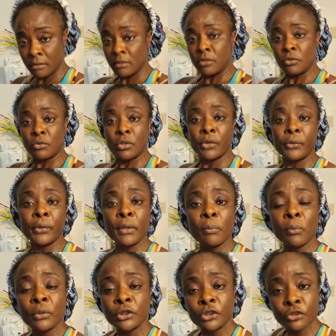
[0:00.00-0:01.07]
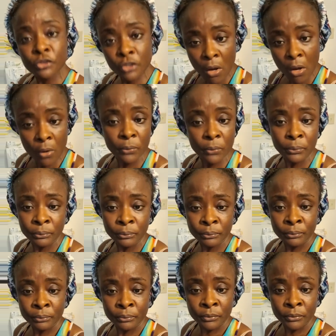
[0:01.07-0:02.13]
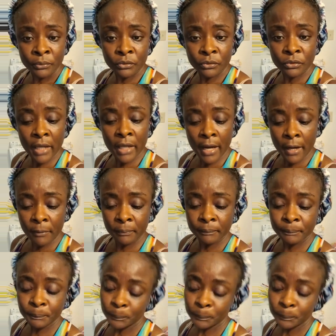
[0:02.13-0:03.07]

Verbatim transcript: you will reap what you sow. Okay?